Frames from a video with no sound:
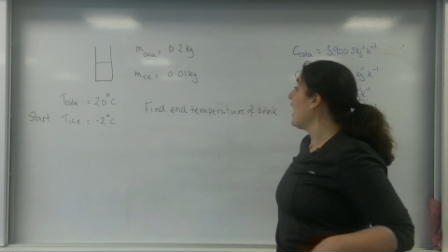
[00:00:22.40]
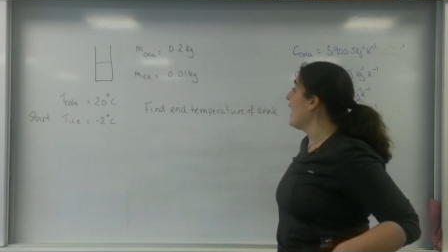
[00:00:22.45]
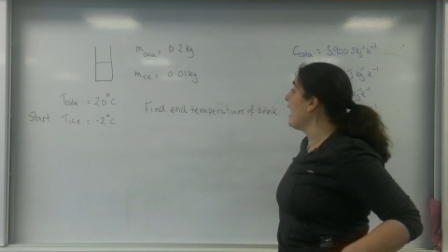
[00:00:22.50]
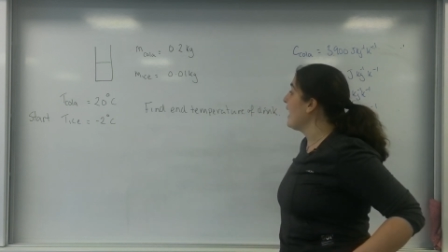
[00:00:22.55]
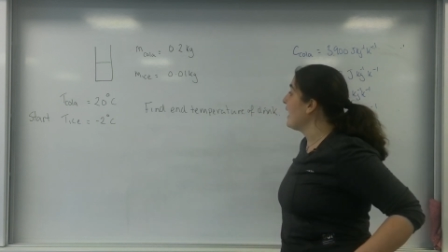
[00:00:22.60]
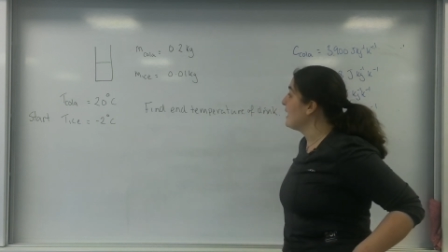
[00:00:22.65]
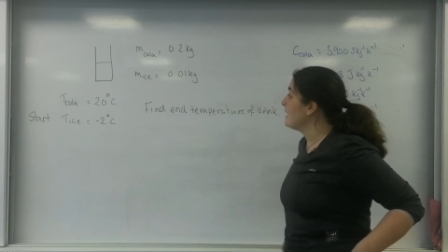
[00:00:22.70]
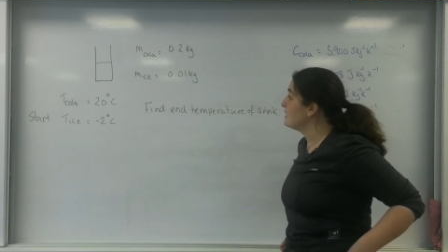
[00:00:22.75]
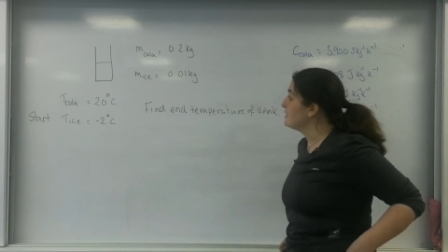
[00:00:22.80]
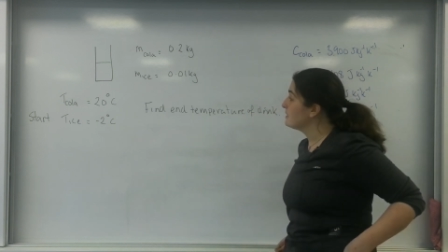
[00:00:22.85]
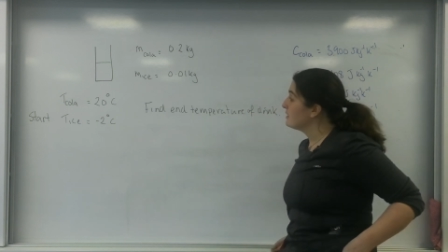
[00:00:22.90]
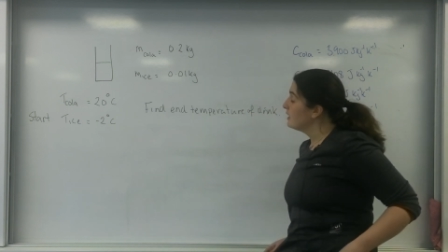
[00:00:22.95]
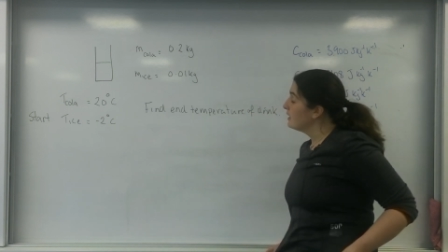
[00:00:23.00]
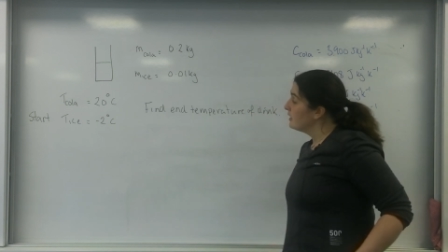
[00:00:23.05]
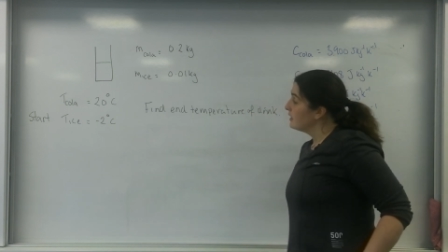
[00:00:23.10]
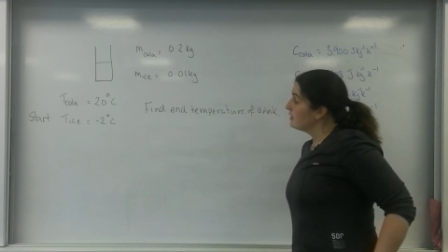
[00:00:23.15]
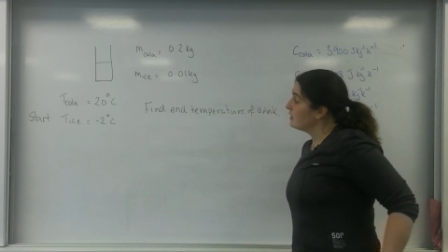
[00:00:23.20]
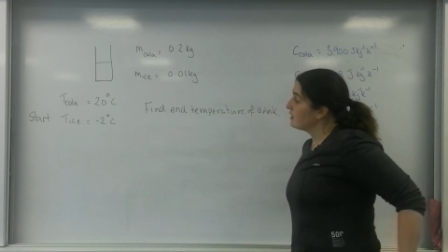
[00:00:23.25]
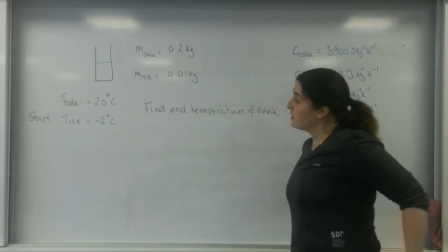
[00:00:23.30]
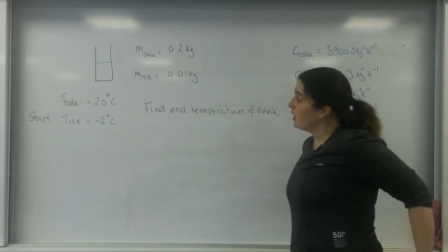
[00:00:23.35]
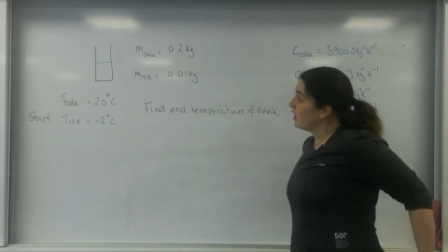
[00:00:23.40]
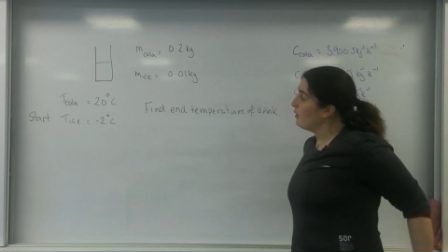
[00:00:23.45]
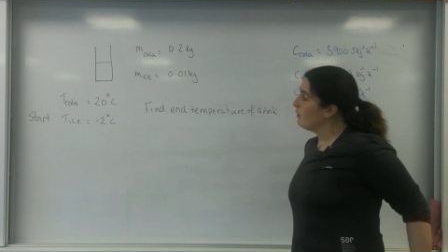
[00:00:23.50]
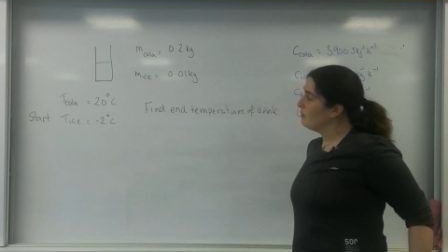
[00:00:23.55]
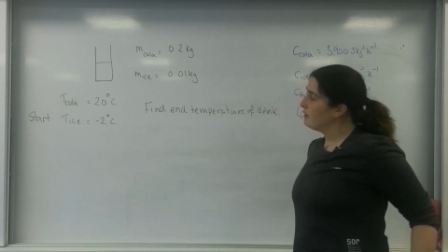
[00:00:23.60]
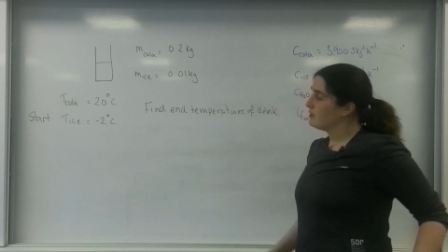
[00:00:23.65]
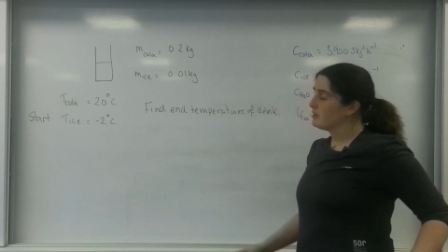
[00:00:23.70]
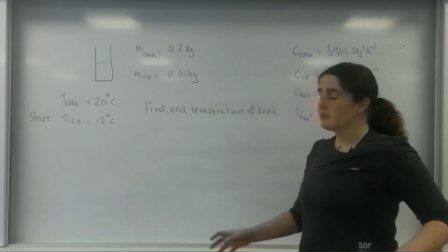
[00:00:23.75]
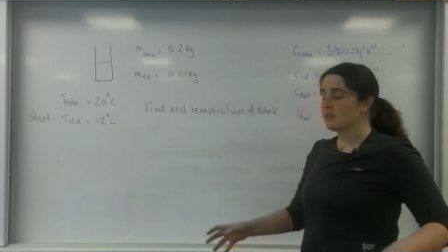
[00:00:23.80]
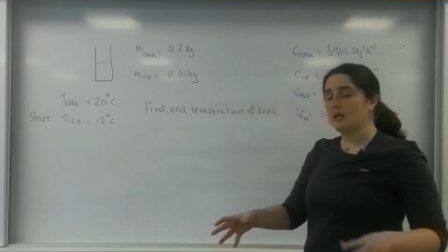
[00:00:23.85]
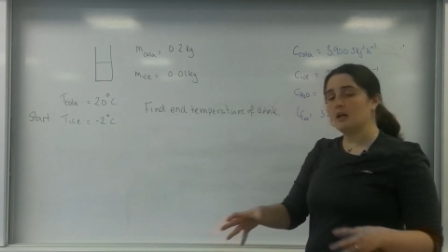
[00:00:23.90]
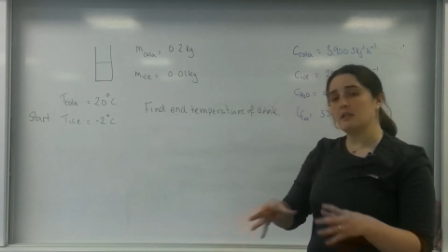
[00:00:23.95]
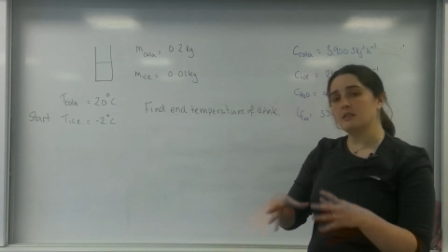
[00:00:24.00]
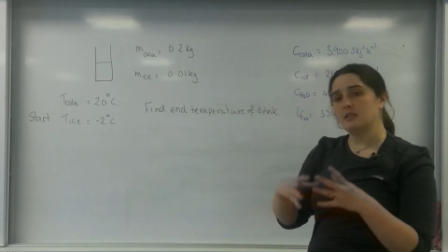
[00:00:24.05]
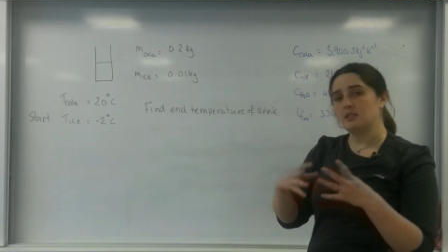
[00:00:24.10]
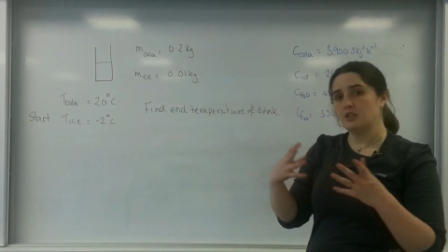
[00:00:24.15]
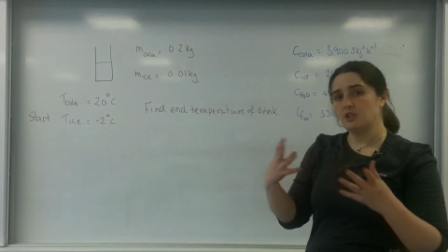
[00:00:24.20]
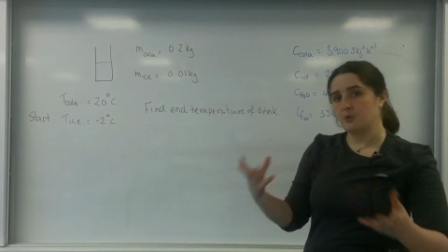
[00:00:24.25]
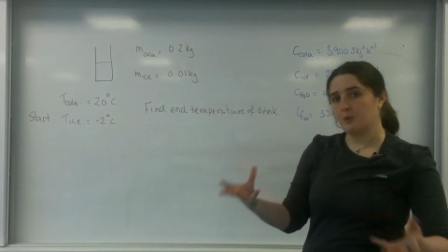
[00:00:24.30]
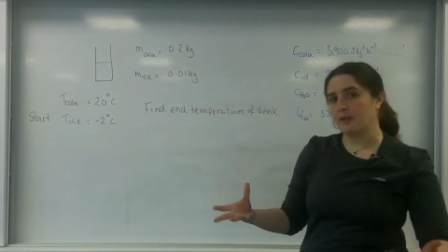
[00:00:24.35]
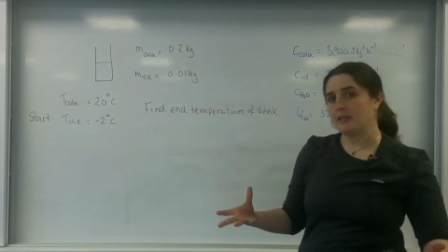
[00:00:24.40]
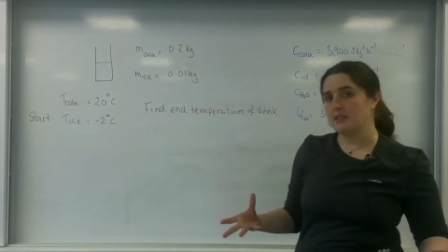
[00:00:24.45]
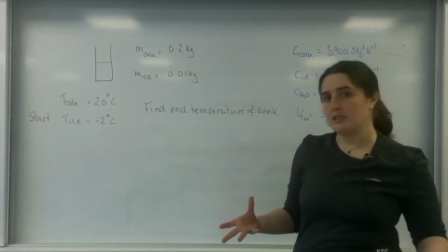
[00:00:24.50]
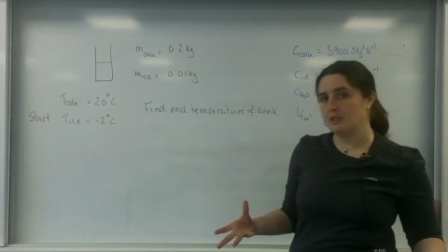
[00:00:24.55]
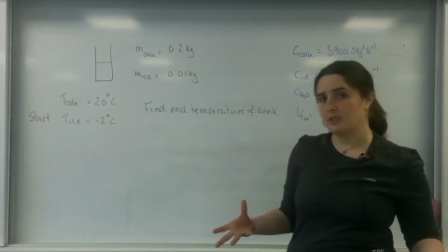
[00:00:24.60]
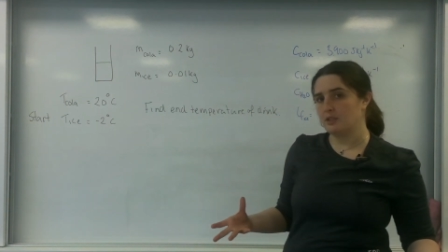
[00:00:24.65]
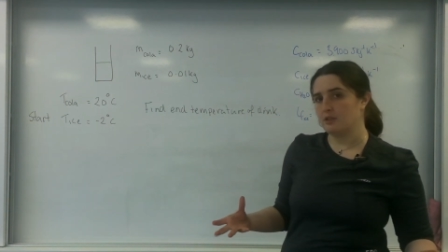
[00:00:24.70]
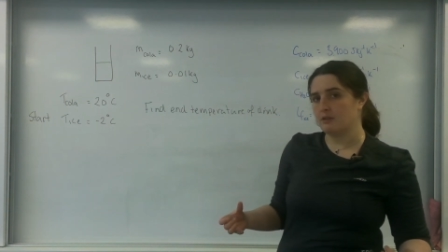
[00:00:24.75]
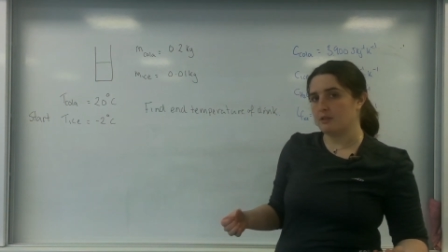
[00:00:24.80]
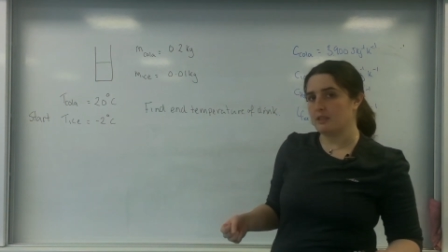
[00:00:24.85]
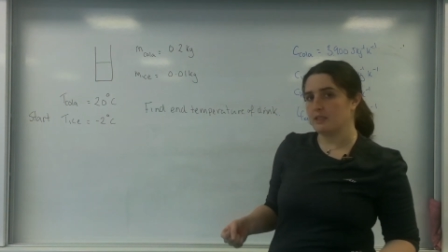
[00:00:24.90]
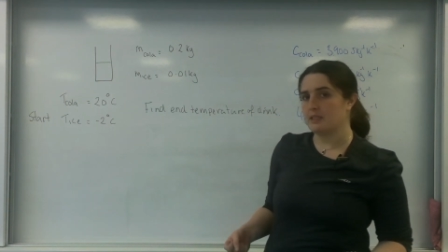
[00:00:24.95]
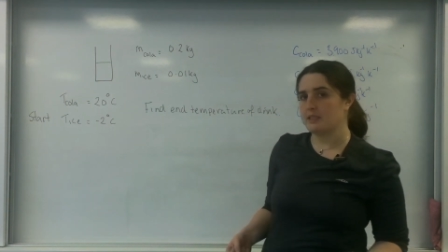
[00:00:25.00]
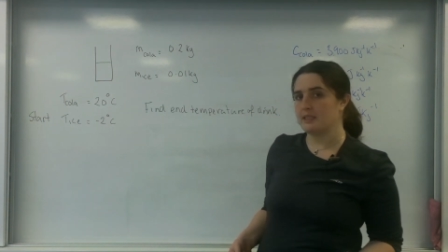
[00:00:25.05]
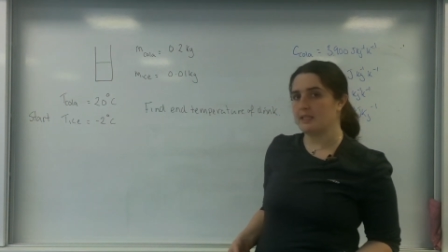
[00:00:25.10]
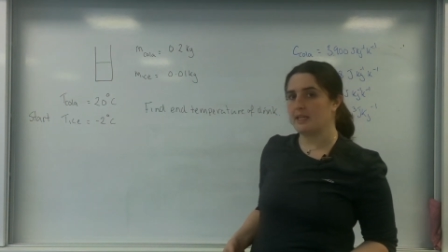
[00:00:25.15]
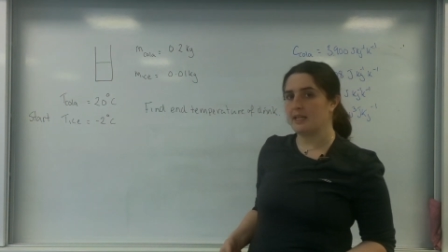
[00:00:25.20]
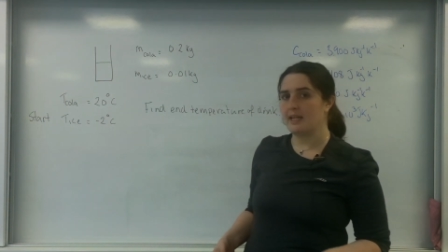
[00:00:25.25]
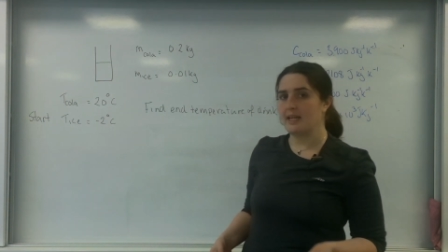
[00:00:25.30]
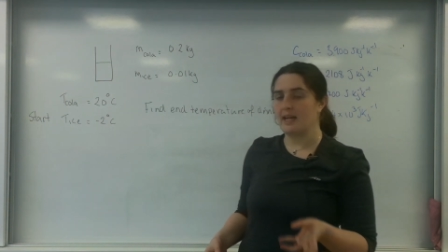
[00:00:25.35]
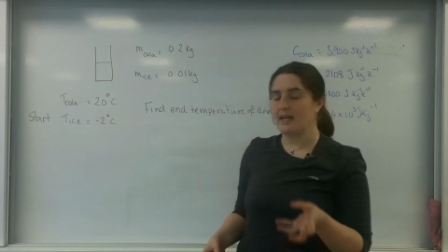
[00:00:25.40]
And the cola started at 20 degrees C